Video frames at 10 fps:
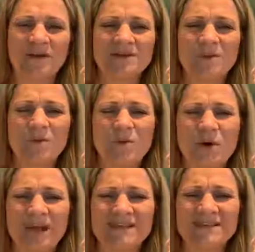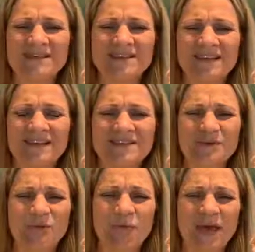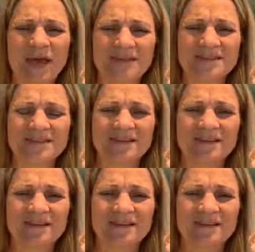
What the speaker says: Is it moist? Is it wet?